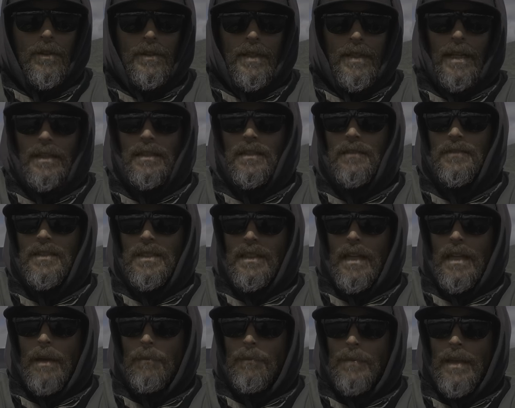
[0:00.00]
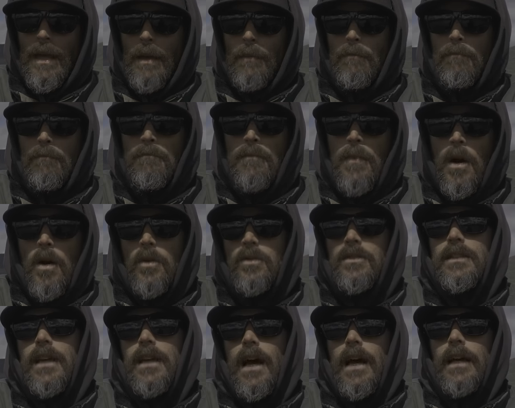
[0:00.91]
intensive step that
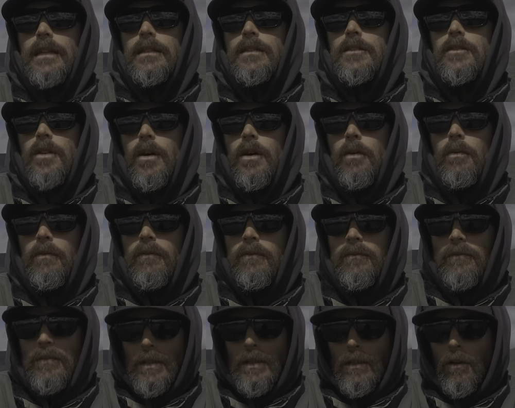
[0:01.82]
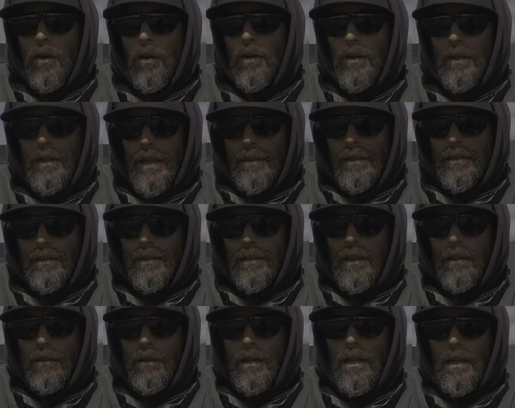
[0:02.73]
most guys don't feel are
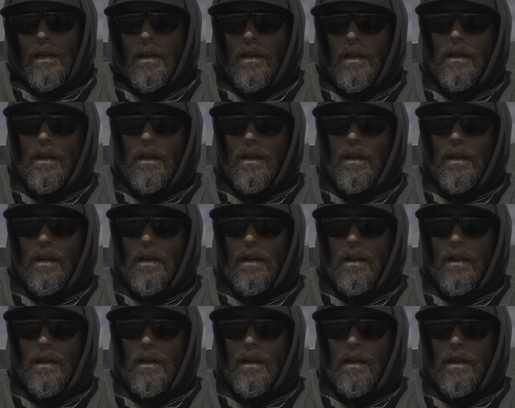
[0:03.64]
necessary.